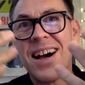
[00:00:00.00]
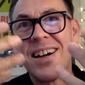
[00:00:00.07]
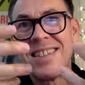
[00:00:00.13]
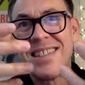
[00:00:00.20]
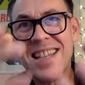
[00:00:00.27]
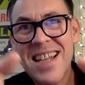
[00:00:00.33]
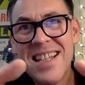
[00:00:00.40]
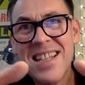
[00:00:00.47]

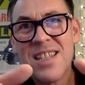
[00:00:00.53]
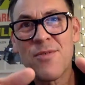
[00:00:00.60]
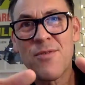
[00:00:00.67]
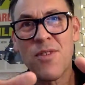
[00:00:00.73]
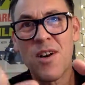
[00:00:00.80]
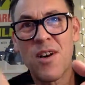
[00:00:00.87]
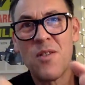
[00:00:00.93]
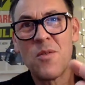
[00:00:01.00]

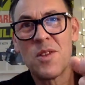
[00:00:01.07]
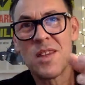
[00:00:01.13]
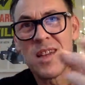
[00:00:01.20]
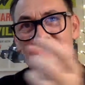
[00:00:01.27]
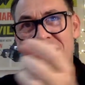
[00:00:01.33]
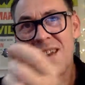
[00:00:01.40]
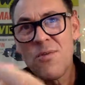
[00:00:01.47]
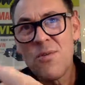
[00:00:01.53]
identify with
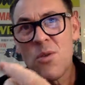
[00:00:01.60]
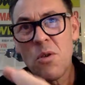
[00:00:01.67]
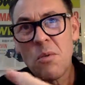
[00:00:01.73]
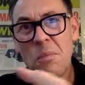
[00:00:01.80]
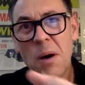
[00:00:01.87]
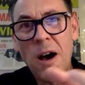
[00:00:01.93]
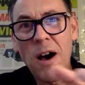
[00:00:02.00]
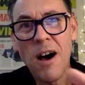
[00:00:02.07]
it, give you a
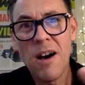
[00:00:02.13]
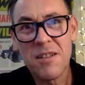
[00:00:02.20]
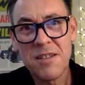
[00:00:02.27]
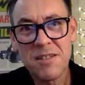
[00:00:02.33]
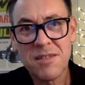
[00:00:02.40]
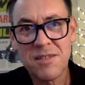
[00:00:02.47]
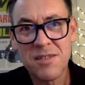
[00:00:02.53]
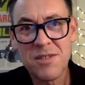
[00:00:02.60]

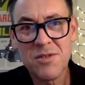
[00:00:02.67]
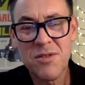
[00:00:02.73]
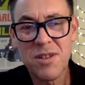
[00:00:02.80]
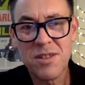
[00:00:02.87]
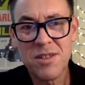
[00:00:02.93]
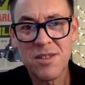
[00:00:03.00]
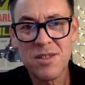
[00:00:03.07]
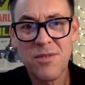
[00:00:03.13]
path and a
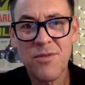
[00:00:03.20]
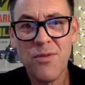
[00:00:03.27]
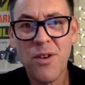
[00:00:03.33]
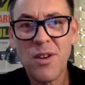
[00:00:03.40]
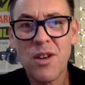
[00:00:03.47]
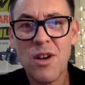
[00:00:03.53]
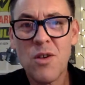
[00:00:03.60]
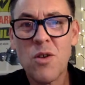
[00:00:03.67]
structure to
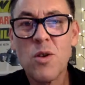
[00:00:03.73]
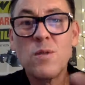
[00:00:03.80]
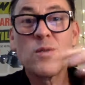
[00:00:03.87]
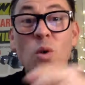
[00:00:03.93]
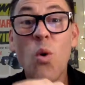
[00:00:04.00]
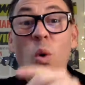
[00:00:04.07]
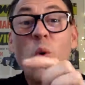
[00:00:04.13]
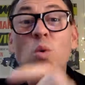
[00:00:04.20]
follow, who's
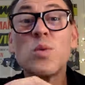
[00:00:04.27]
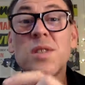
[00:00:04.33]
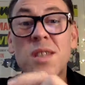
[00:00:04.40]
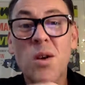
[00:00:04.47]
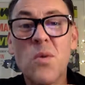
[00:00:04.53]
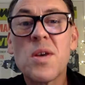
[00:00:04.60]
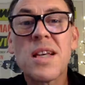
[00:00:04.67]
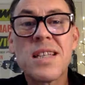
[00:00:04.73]

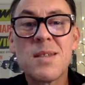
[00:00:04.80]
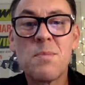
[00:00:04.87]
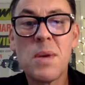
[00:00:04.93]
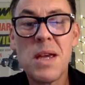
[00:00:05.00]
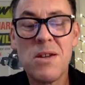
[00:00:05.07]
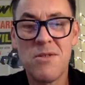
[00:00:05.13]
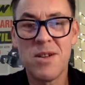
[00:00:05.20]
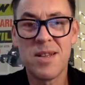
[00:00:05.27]
also
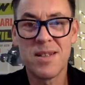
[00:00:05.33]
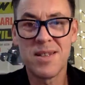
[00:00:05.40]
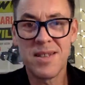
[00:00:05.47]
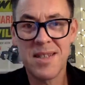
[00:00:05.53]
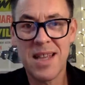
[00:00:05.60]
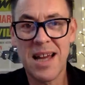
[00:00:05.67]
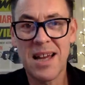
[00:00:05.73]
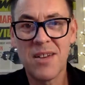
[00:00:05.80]

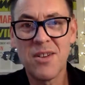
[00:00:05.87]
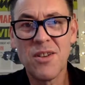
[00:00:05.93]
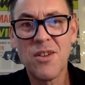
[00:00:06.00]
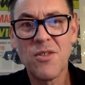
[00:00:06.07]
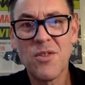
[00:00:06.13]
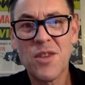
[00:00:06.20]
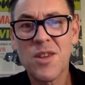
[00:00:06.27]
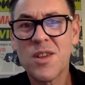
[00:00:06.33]
experienced that.
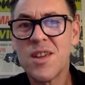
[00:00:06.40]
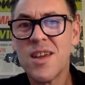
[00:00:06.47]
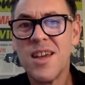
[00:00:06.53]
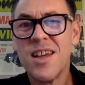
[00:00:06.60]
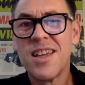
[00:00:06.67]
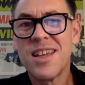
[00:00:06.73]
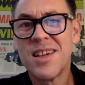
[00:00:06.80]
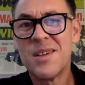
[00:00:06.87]
Not that,
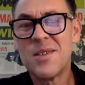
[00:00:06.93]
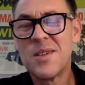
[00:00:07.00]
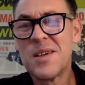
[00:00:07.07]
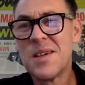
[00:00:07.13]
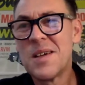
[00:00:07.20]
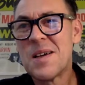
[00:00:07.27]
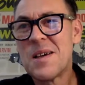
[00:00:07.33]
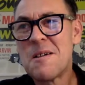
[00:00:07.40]
you know,
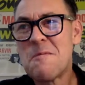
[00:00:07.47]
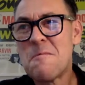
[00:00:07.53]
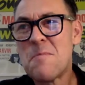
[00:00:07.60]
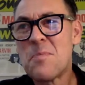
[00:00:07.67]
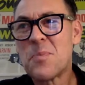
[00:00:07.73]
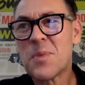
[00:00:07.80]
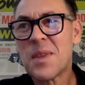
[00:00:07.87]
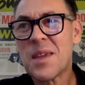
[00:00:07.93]

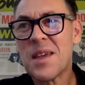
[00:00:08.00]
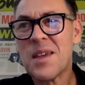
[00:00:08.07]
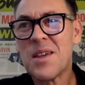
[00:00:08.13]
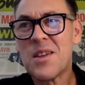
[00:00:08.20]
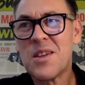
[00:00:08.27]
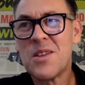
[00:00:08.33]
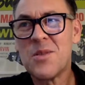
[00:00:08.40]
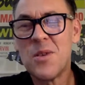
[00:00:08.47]

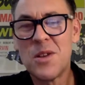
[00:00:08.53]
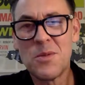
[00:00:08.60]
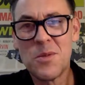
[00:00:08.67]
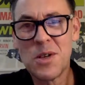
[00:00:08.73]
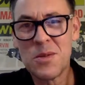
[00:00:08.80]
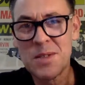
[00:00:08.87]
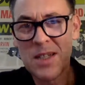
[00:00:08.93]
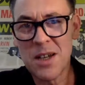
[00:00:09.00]
you only
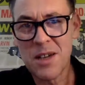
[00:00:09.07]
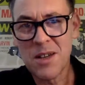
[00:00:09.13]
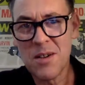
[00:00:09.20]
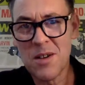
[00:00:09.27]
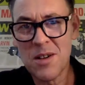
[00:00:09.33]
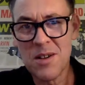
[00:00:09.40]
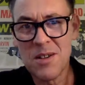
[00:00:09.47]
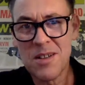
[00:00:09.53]
work with
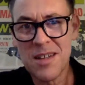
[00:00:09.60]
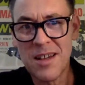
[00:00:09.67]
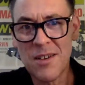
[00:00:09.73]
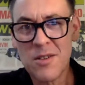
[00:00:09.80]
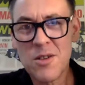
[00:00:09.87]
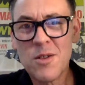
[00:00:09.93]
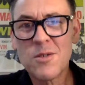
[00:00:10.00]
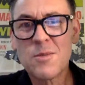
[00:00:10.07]
Tiger,
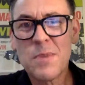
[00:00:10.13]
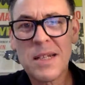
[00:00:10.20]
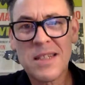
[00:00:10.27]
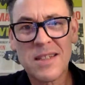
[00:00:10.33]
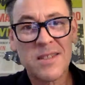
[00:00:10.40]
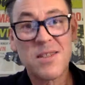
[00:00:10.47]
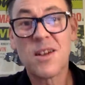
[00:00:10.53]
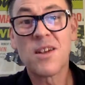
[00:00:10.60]
who's
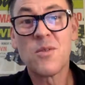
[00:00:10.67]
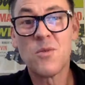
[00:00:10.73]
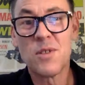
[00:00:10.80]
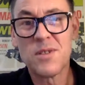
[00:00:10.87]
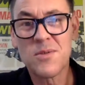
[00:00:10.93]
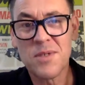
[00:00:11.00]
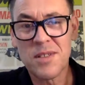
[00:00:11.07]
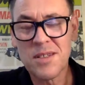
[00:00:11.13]
better than Tiger
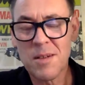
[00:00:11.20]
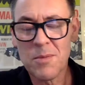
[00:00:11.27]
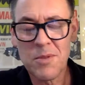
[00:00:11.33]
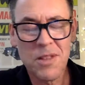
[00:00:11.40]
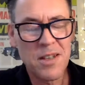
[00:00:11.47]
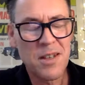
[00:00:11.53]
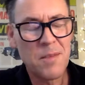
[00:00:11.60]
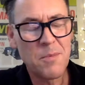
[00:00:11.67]
Woods, for example.
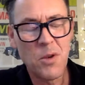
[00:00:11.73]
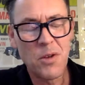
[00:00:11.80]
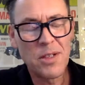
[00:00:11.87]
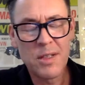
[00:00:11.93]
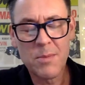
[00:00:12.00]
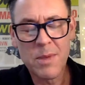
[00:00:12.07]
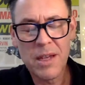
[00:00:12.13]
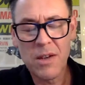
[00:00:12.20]
And I'm not
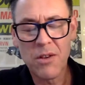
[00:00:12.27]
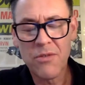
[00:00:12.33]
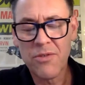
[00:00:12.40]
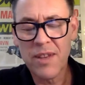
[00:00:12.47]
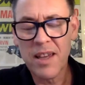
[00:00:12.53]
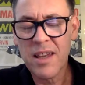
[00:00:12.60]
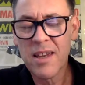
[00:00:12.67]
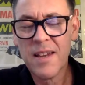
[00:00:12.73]
into me
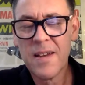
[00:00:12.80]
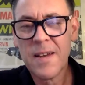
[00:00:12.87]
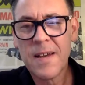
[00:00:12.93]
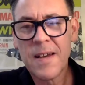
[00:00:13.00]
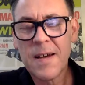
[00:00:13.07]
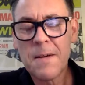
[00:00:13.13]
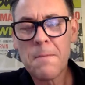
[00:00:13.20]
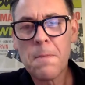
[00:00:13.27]
golfing,
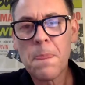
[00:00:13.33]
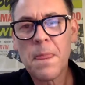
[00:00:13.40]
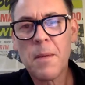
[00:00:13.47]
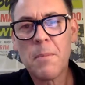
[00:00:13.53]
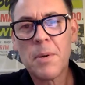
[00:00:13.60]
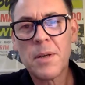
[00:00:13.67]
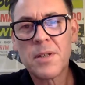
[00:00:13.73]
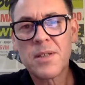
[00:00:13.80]

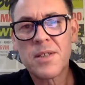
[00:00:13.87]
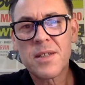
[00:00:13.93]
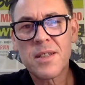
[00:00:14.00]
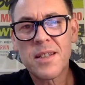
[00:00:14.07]
but